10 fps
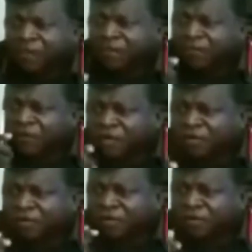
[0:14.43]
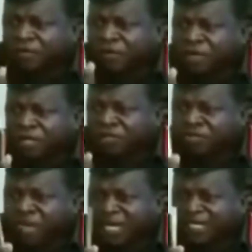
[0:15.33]
If I found you
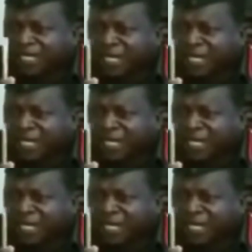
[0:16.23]
not to